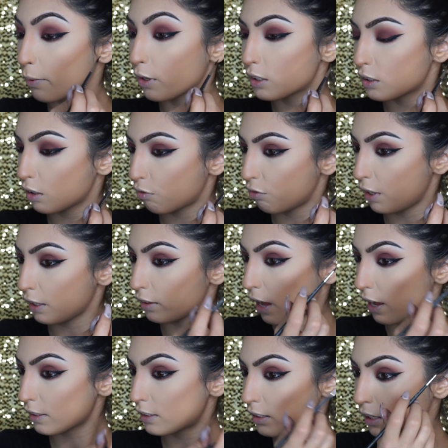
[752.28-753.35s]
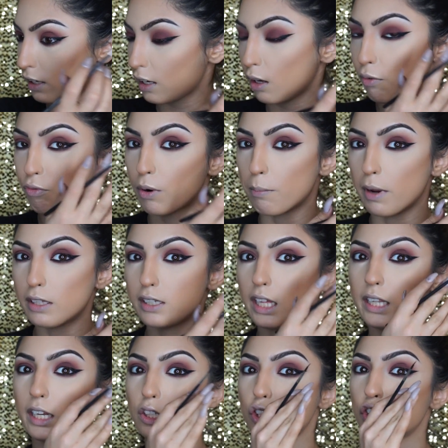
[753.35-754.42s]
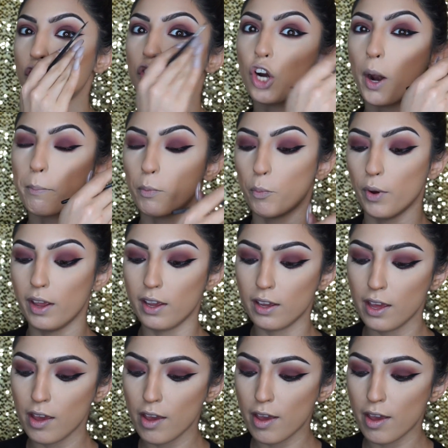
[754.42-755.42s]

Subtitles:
personally feel like that's key for me to get that sharp wing,